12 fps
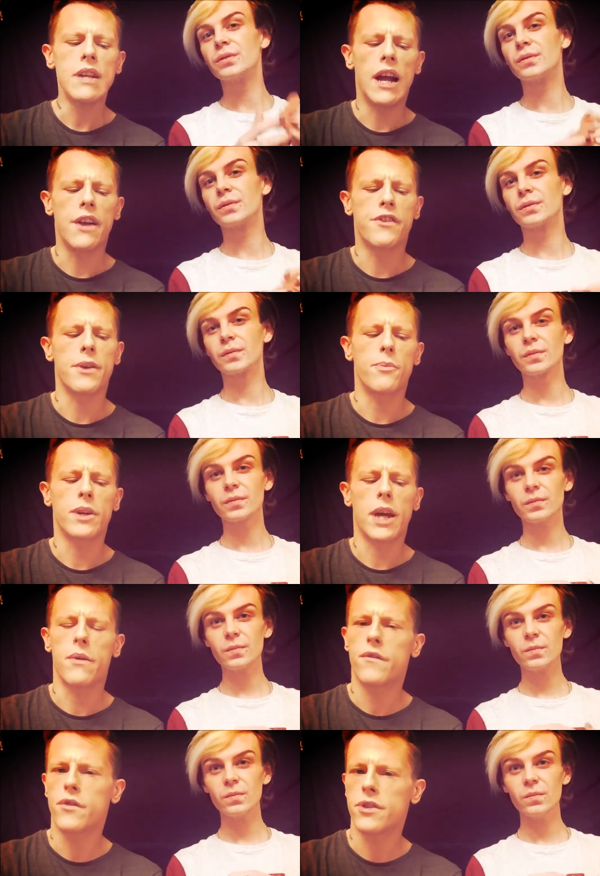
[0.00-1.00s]
Speaker 1: I think we're
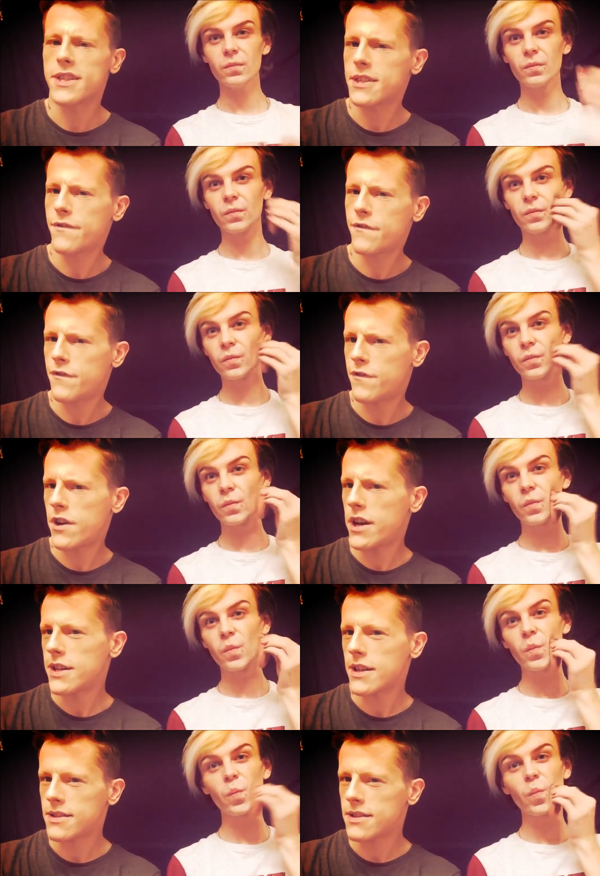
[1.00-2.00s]
going for
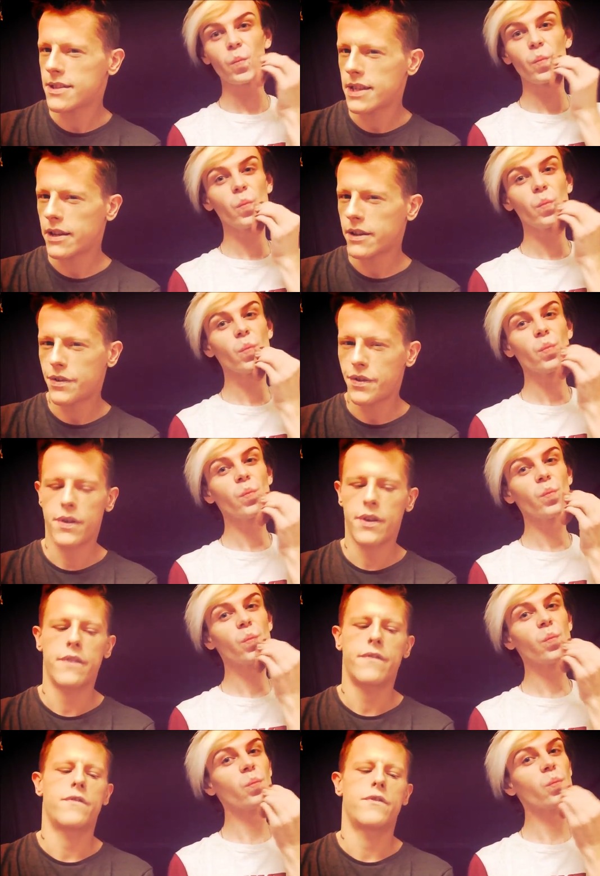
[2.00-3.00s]
Friday the 6th
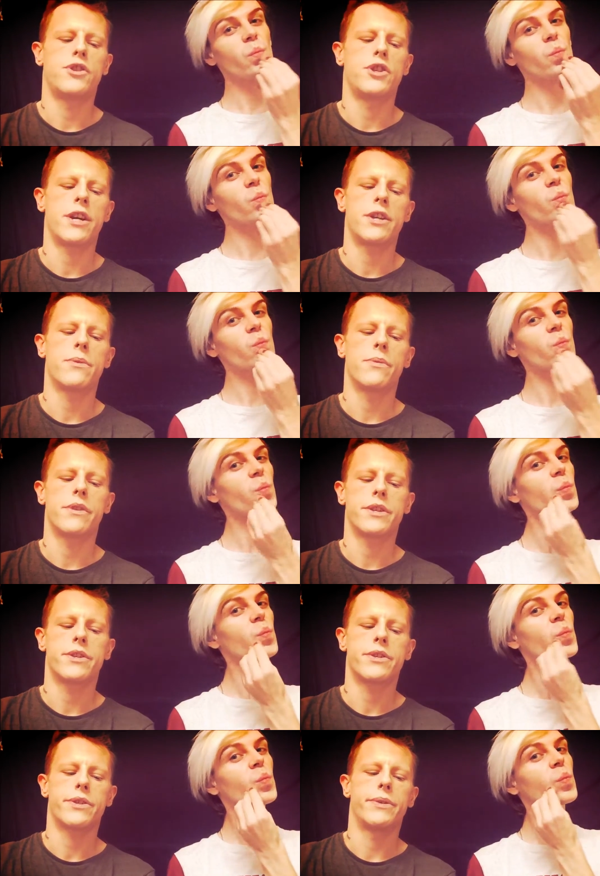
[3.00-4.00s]
of January
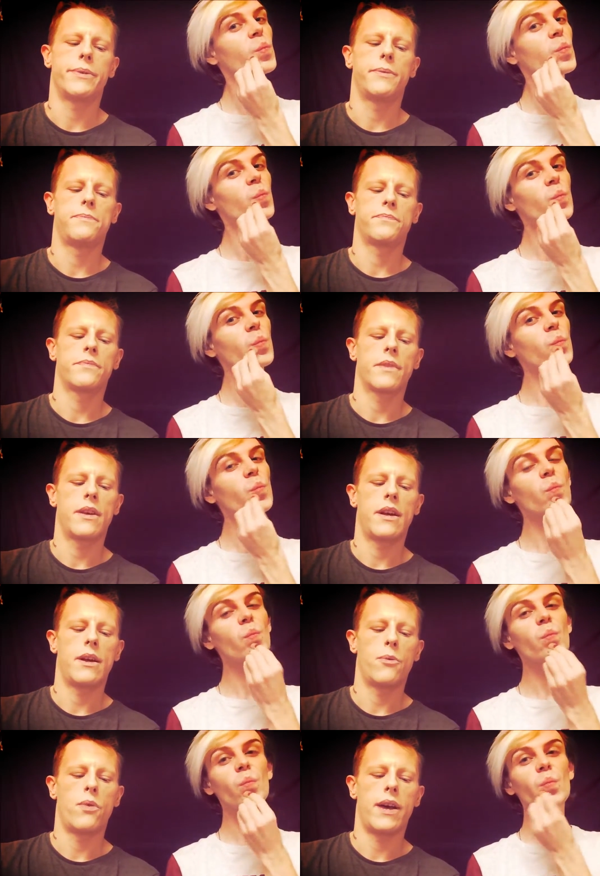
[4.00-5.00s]
too,
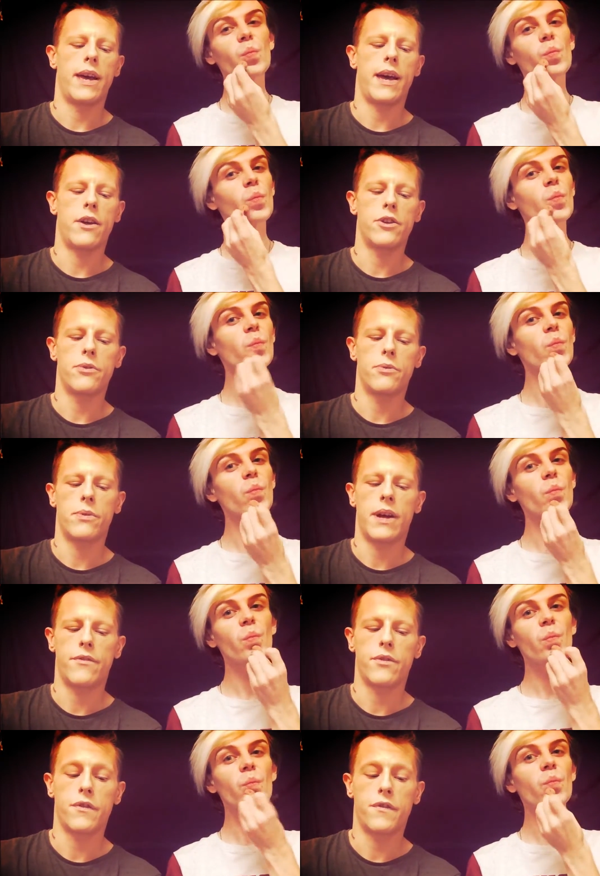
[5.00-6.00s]
where you will
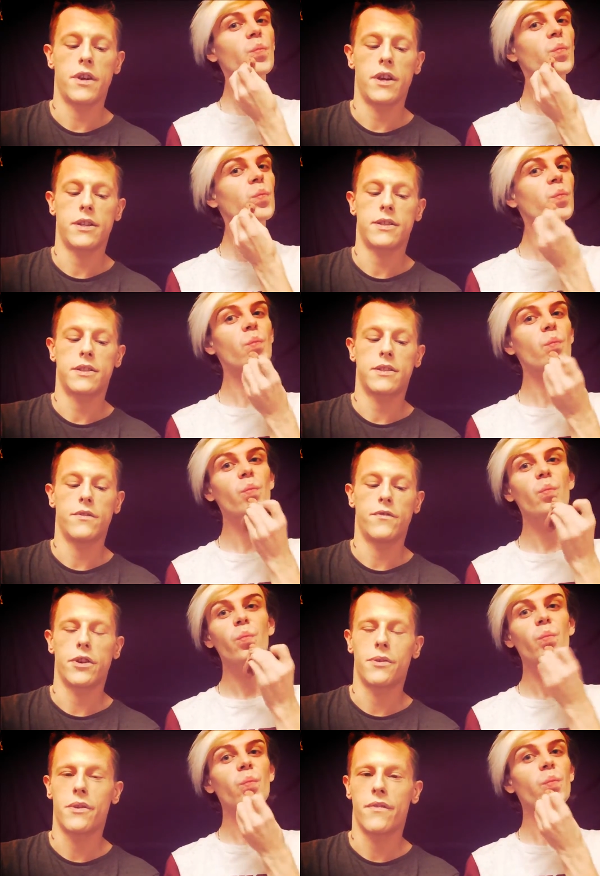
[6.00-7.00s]
have your first
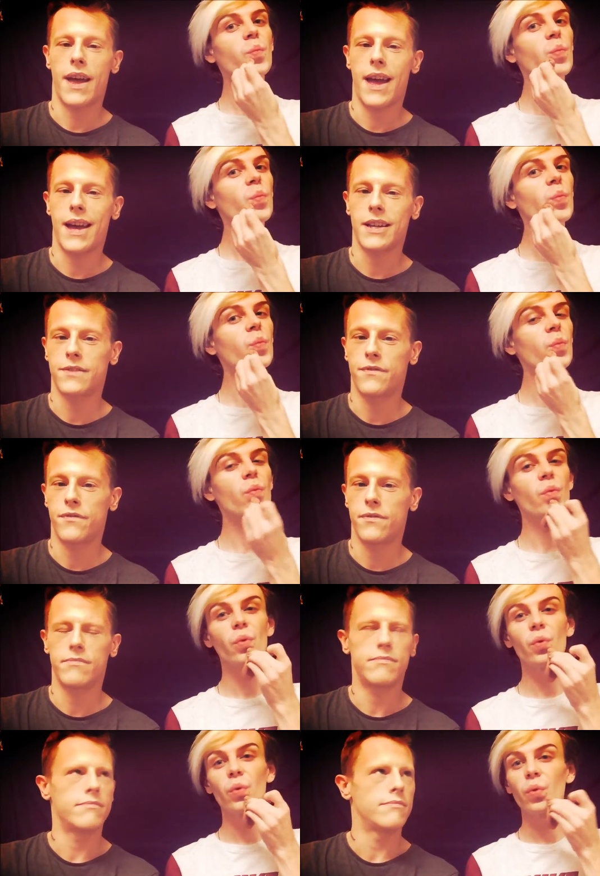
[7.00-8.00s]
view of S
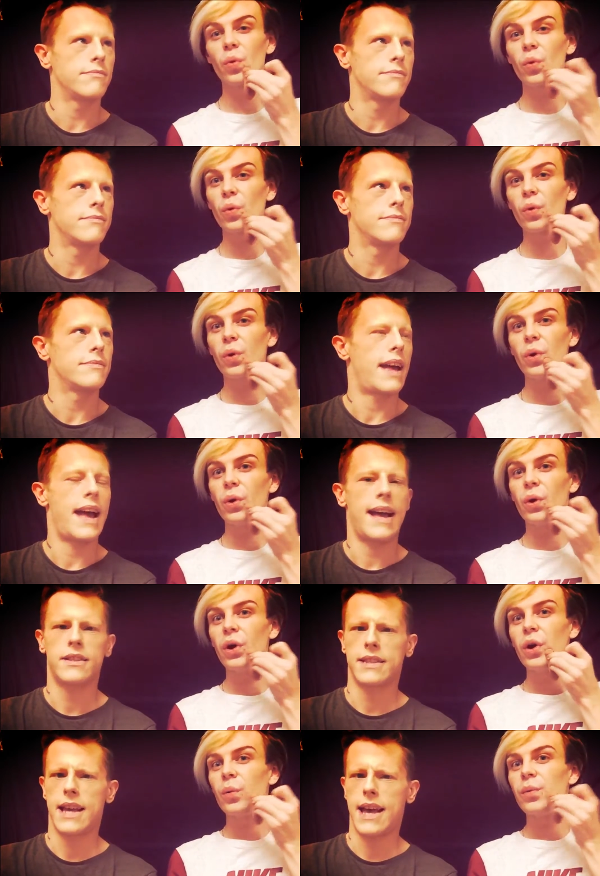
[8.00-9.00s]

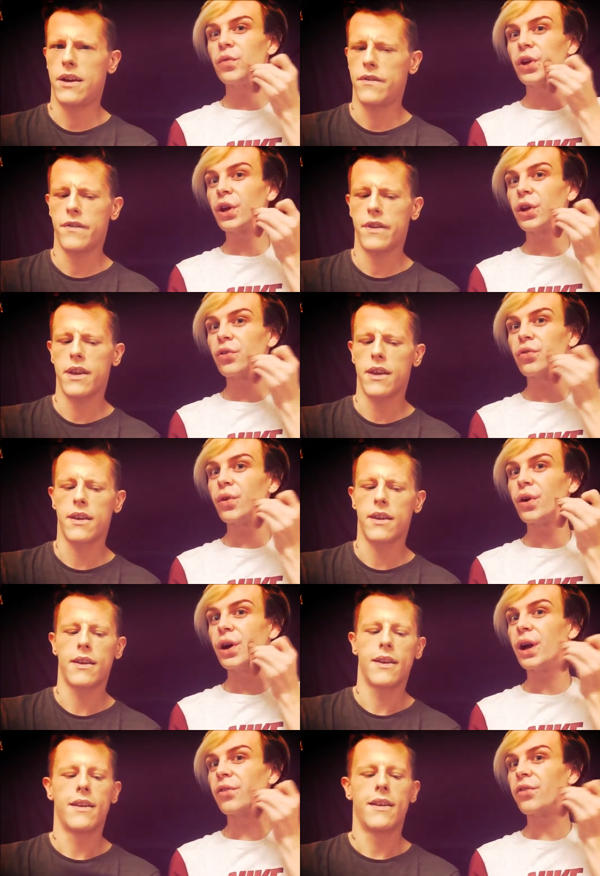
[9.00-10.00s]
SLV. I've got to get this
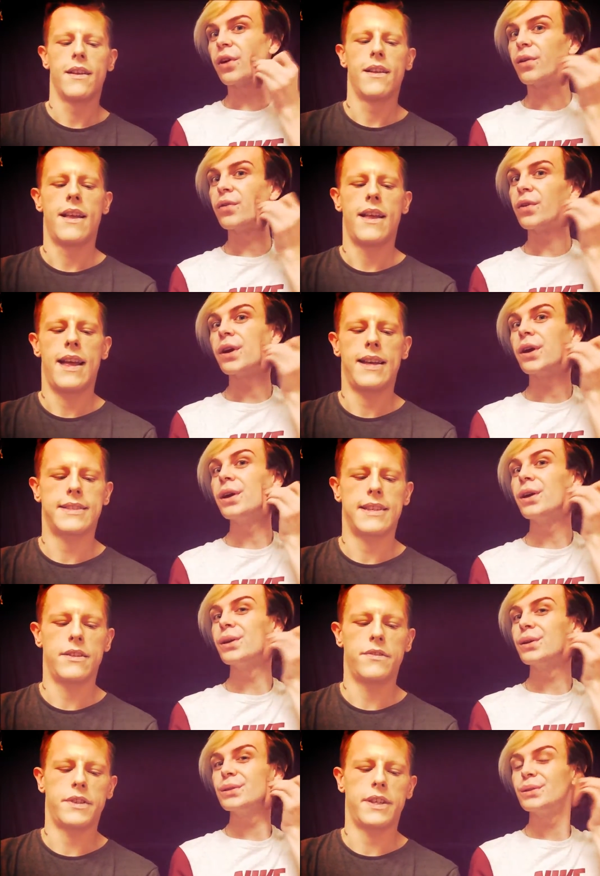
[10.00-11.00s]
right, SLV.
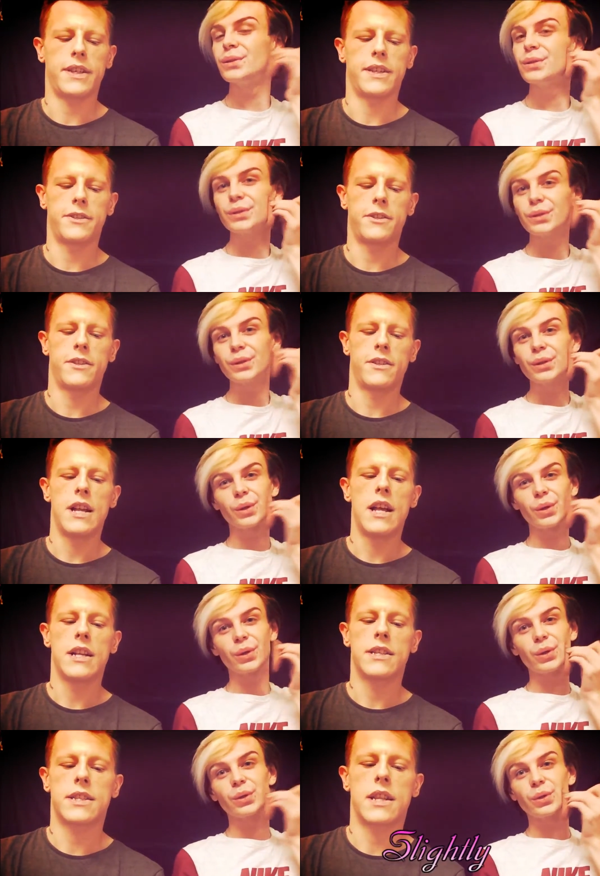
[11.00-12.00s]
SLV.
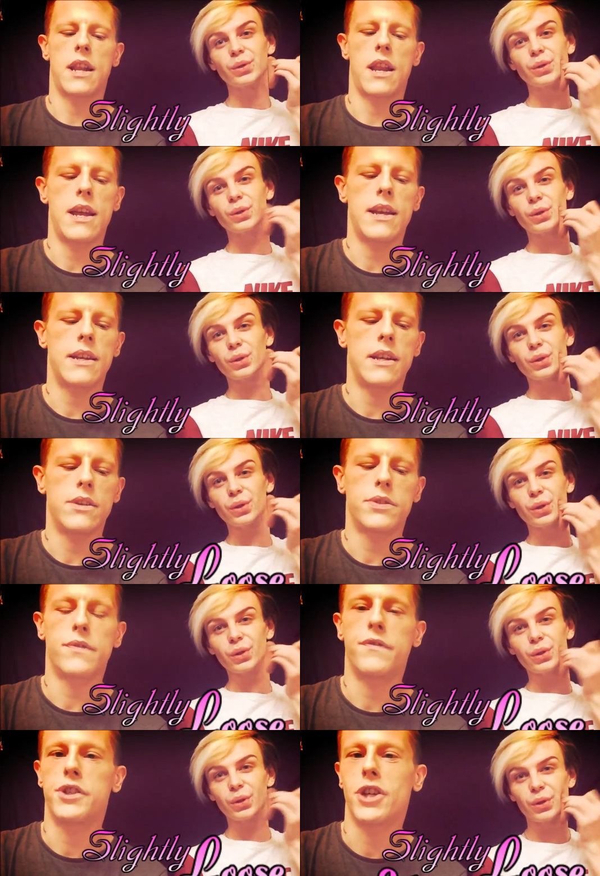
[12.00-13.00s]
Slightly
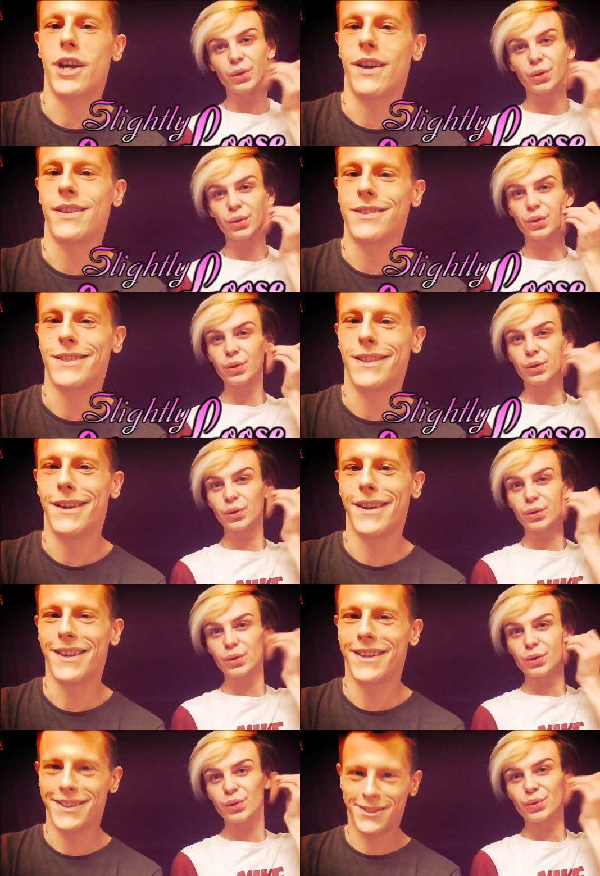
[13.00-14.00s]
loose vaginas,
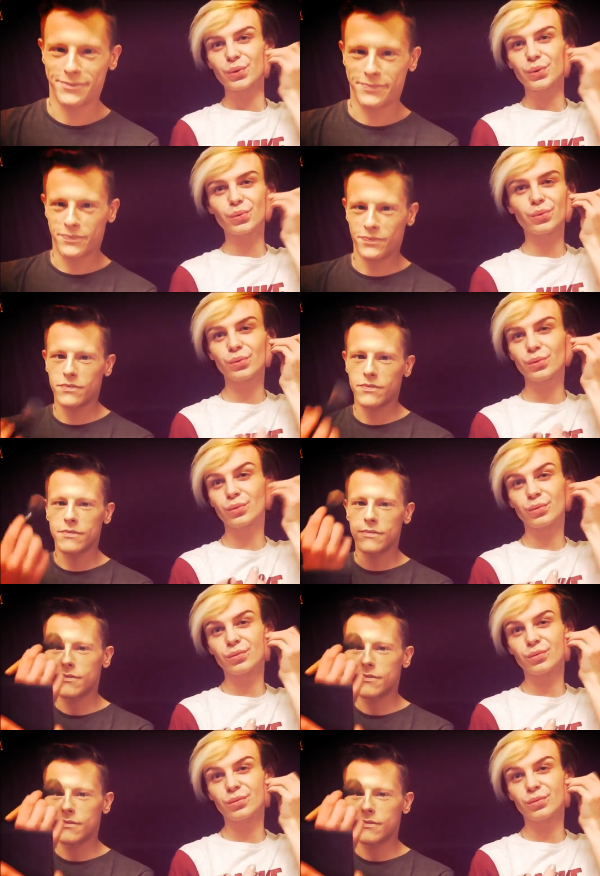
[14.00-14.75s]
darling. Mm.